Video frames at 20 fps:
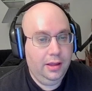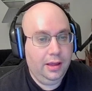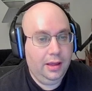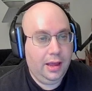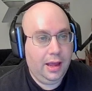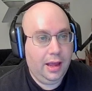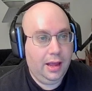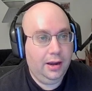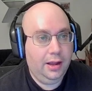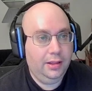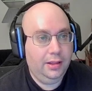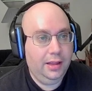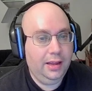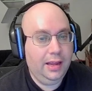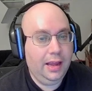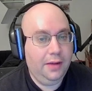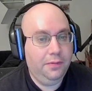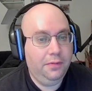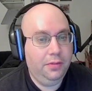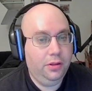And I like
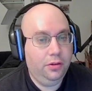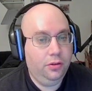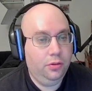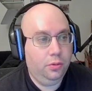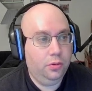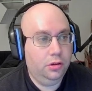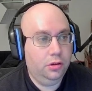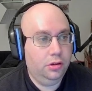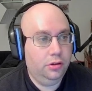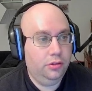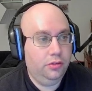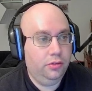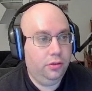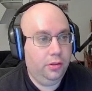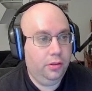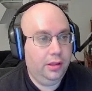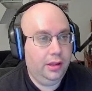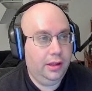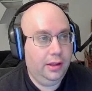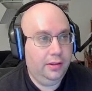having the doors so
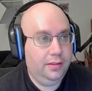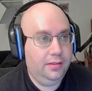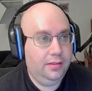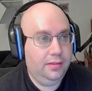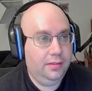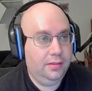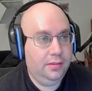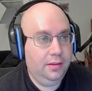that